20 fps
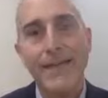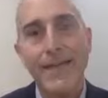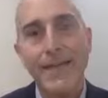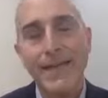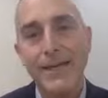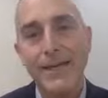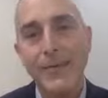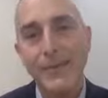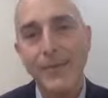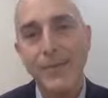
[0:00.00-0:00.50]
they
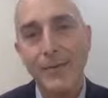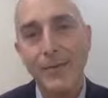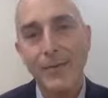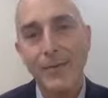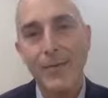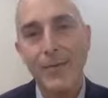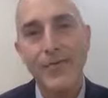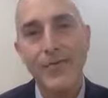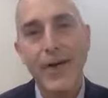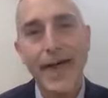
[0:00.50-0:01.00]
can maybe
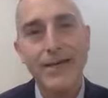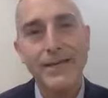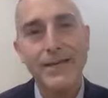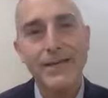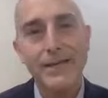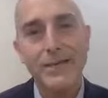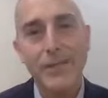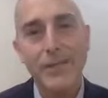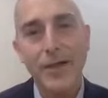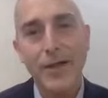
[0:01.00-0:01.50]
provide
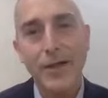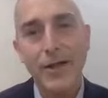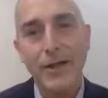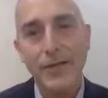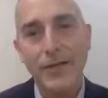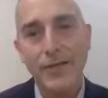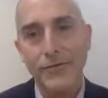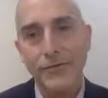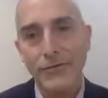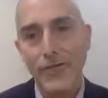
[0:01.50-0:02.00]
some color
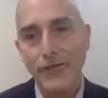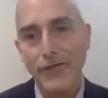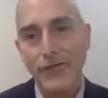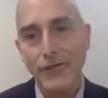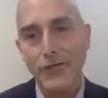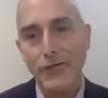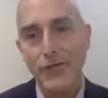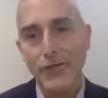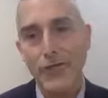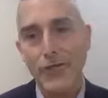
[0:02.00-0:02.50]
and flavor
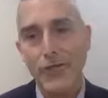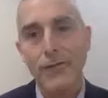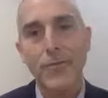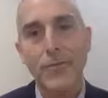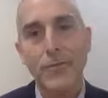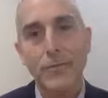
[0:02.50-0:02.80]
to it.